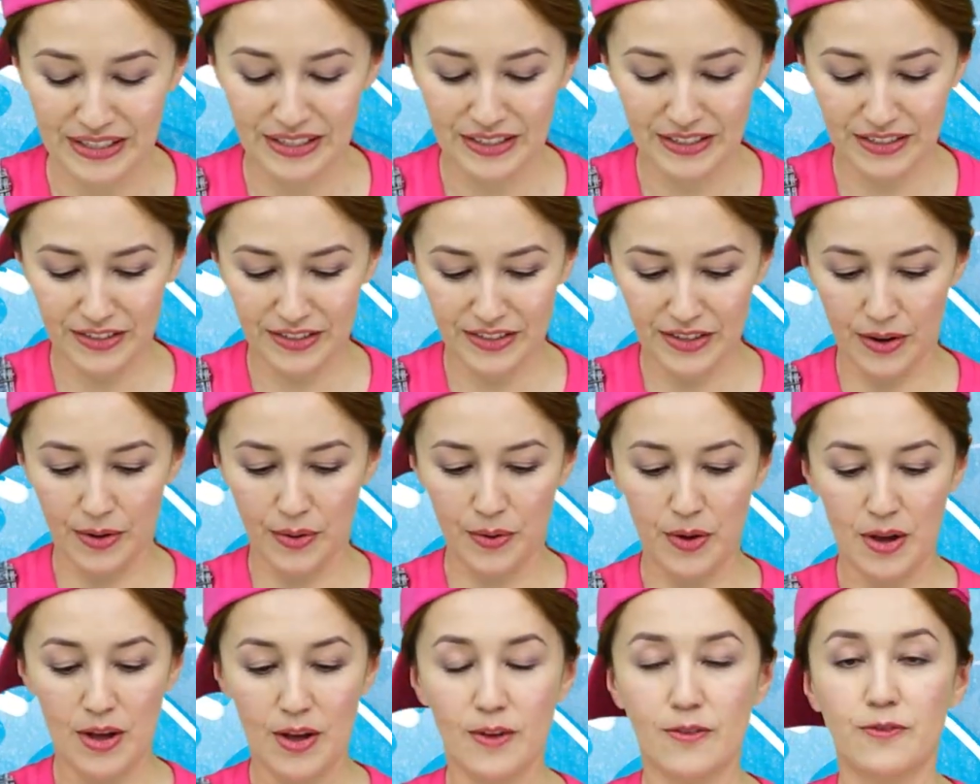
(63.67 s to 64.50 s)

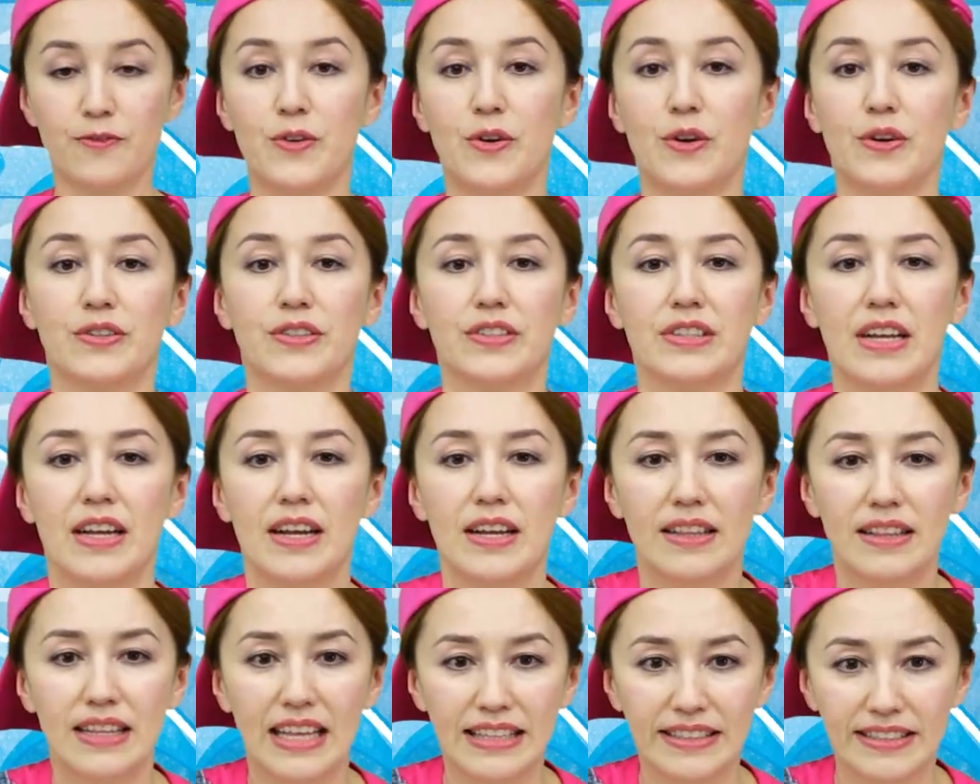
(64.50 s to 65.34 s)
So first,
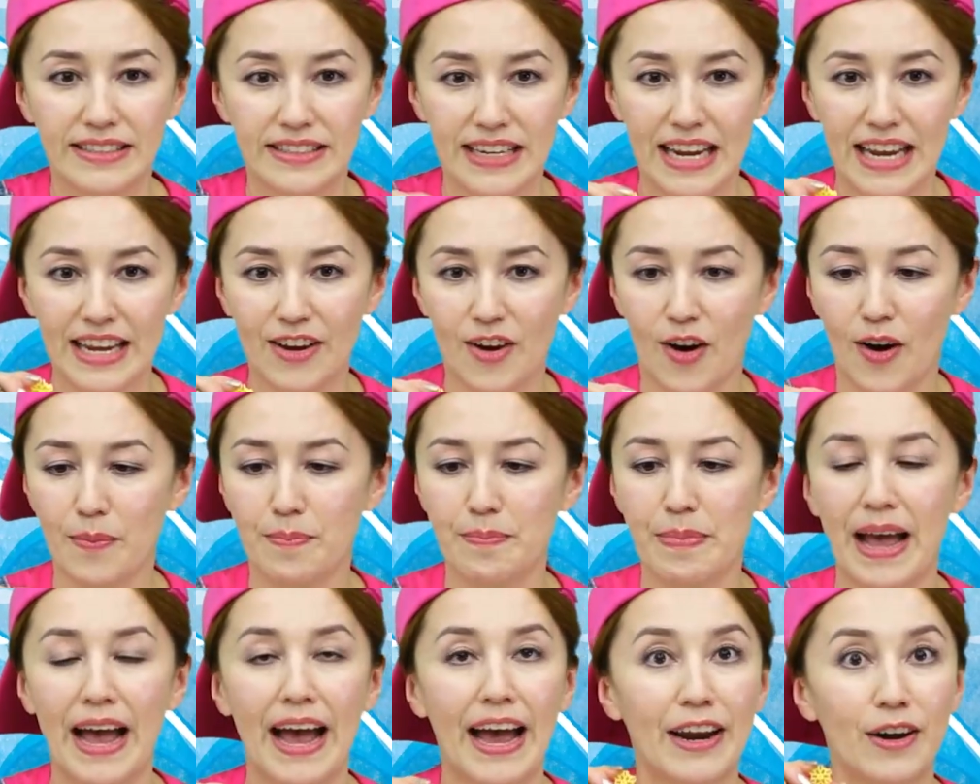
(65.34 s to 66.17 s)
let's take our
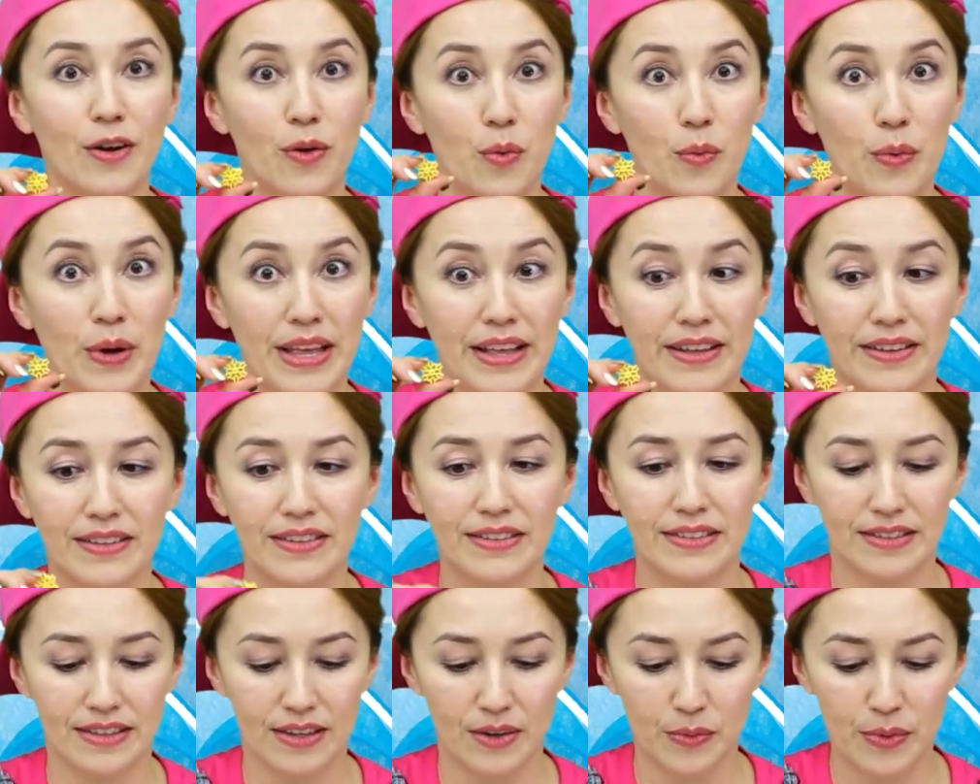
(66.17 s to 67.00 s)
paddle
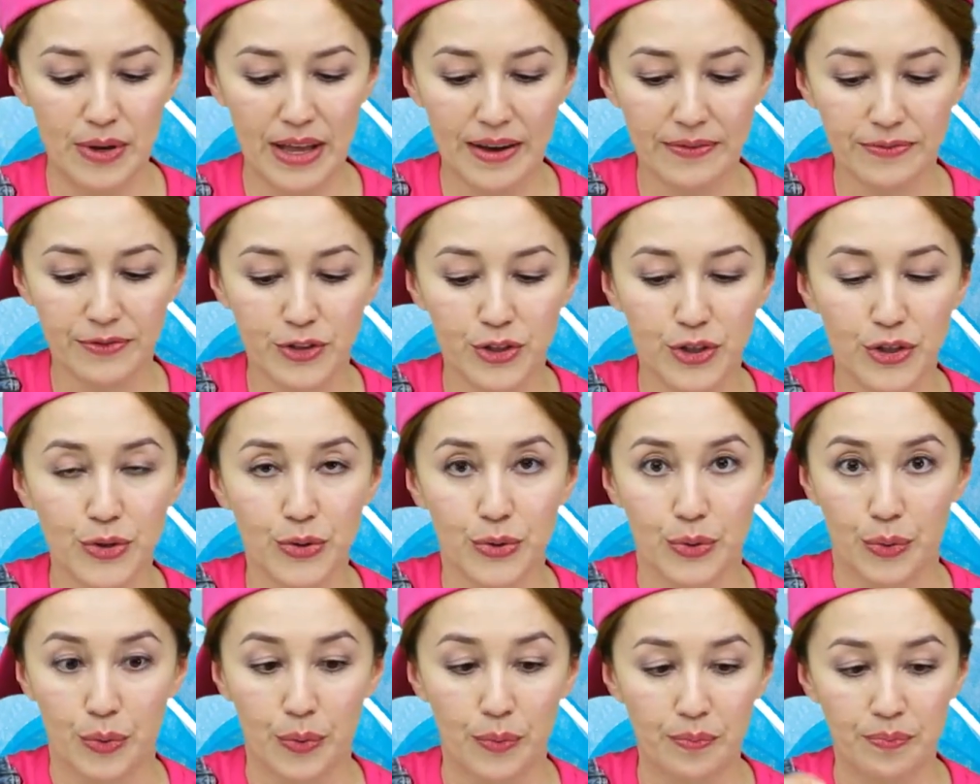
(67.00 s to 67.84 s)
wheels. We have
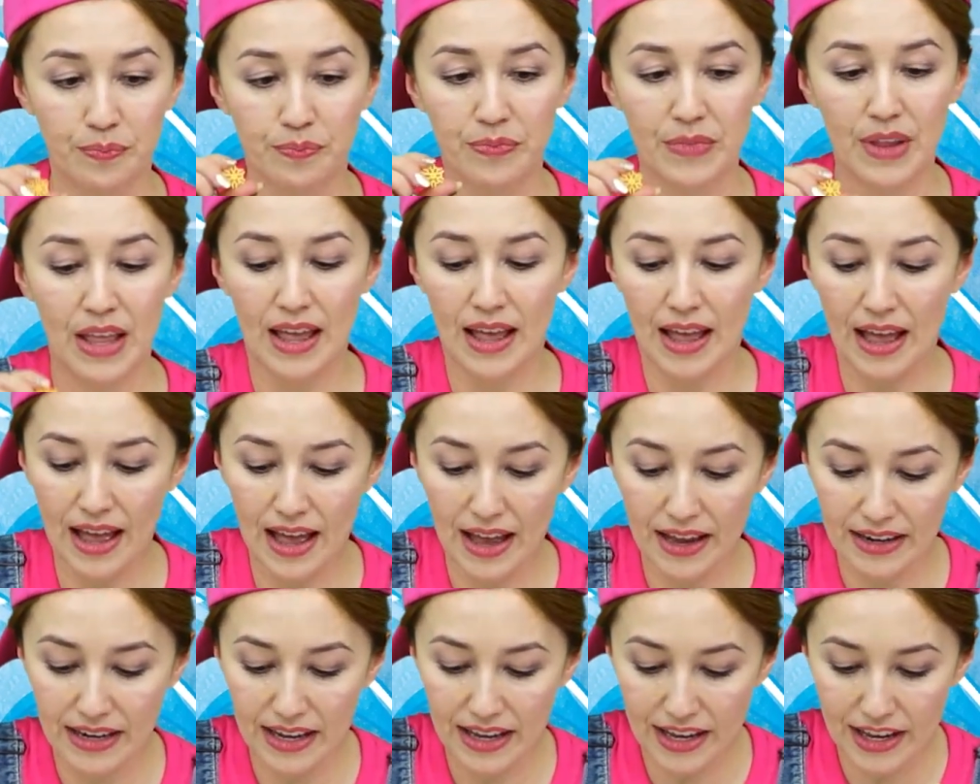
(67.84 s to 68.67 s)
2,
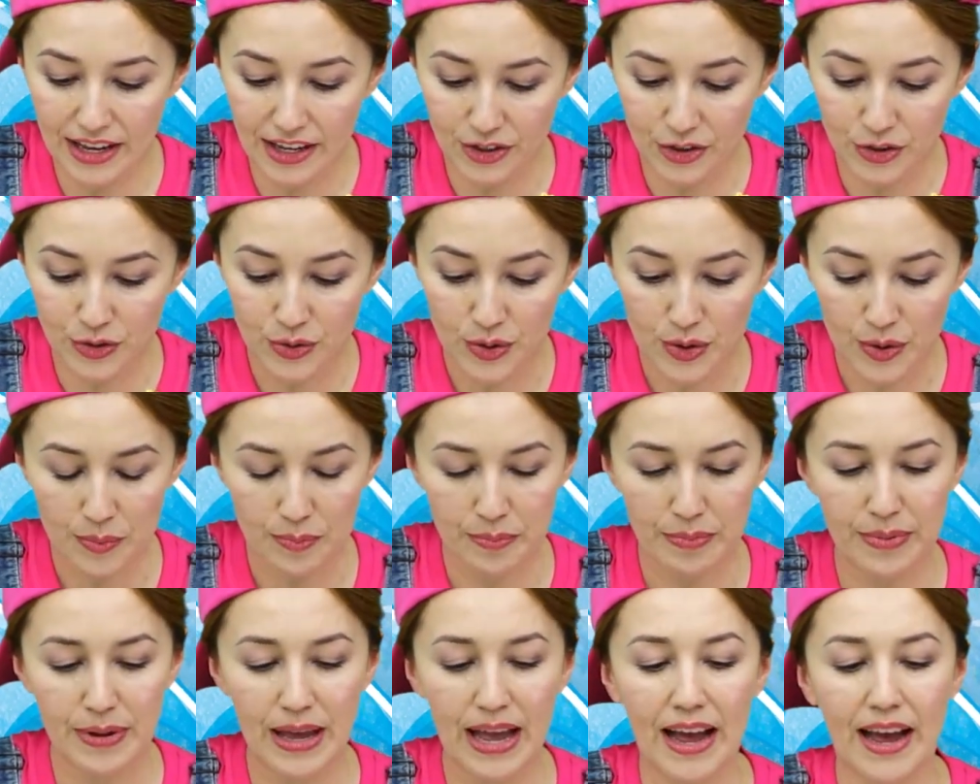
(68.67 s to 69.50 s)
and each
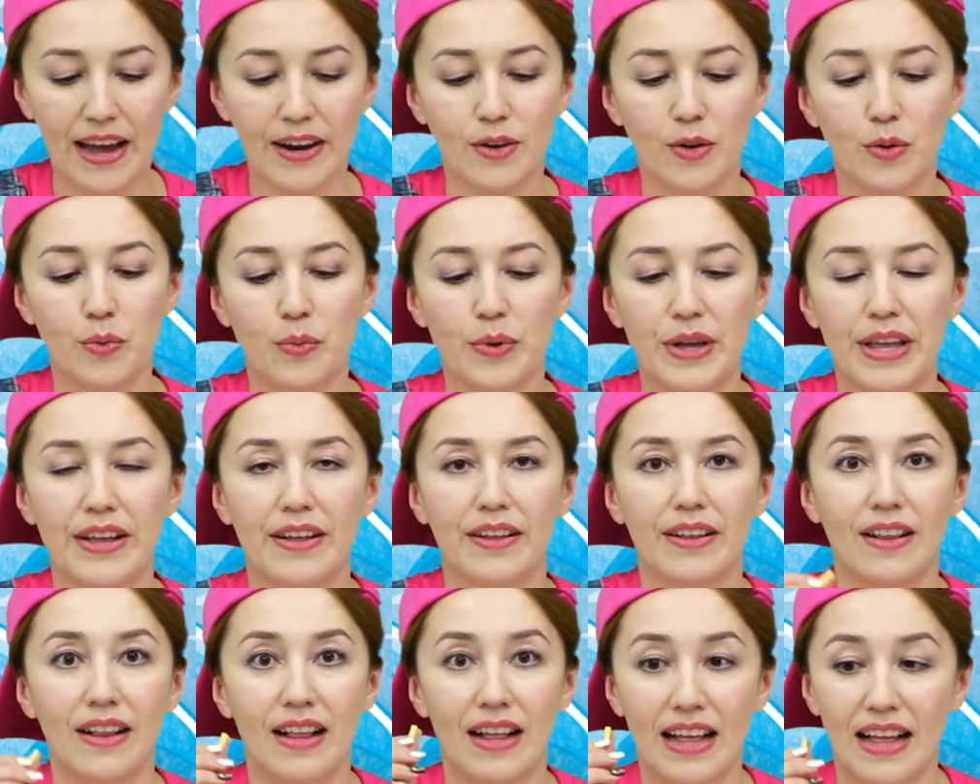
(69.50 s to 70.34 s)
paddle
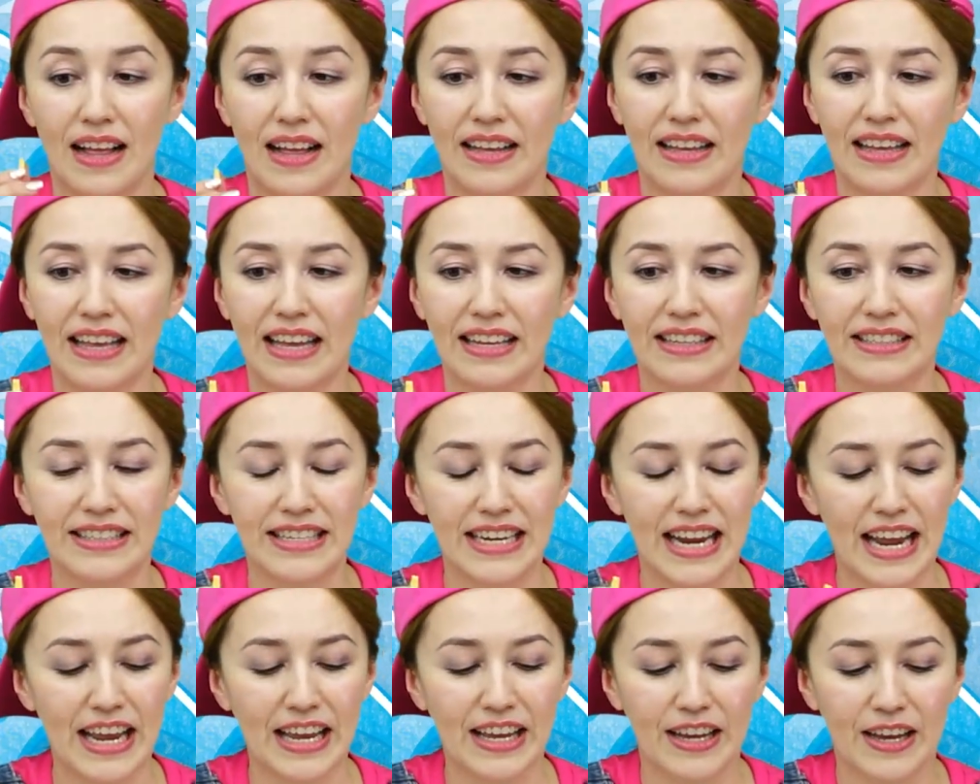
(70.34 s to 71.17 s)
wheel can
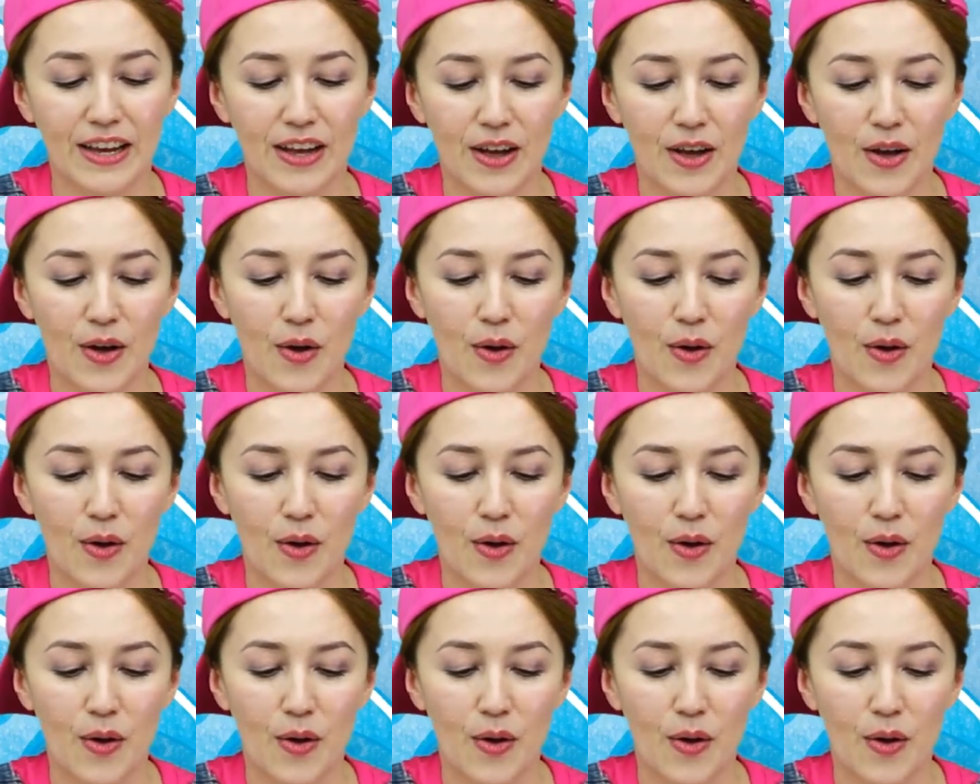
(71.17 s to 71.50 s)
take